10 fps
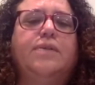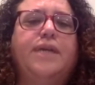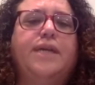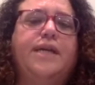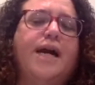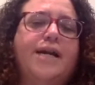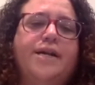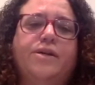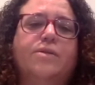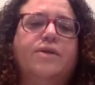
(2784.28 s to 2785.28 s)
And I
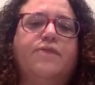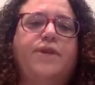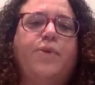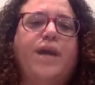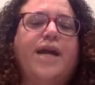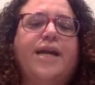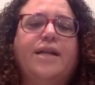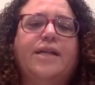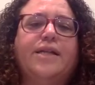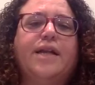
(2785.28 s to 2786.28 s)
know when I get
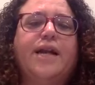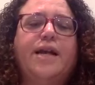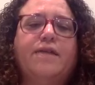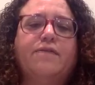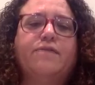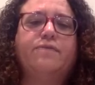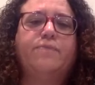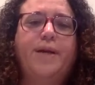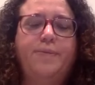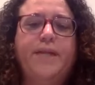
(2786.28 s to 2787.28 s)
like that, I have
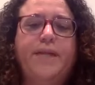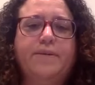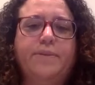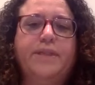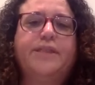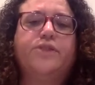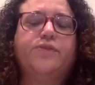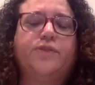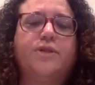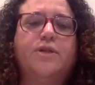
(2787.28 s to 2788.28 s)
my plan in place
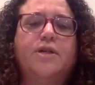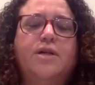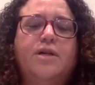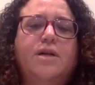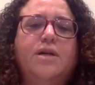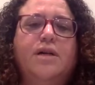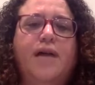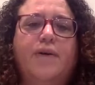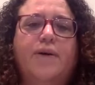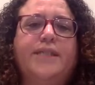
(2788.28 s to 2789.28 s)
for
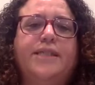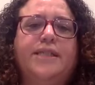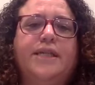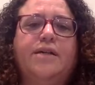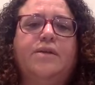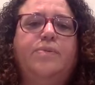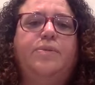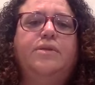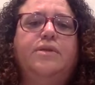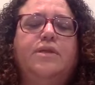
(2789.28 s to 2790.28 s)
how I seek help.
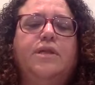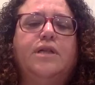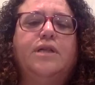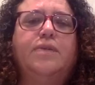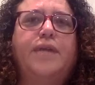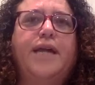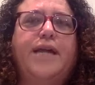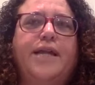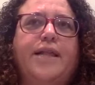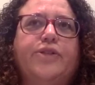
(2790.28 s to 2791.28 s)
I
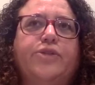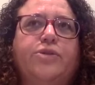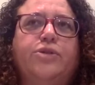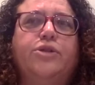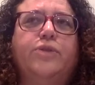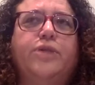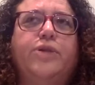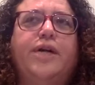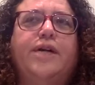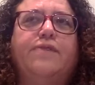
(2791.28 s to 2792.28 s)
think that's crucial when you
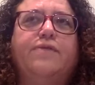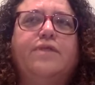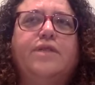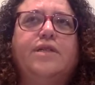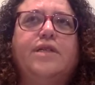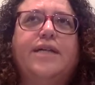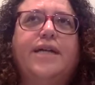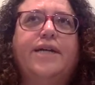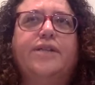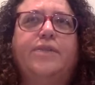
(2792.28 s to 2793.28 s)
have a
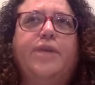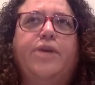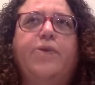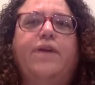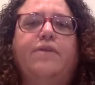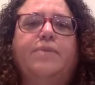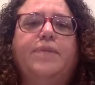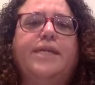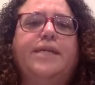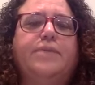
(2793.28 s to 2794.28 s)
care team, that you have a
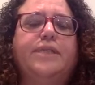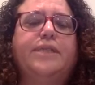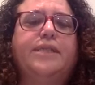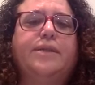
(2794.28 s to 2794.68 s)
plan in place.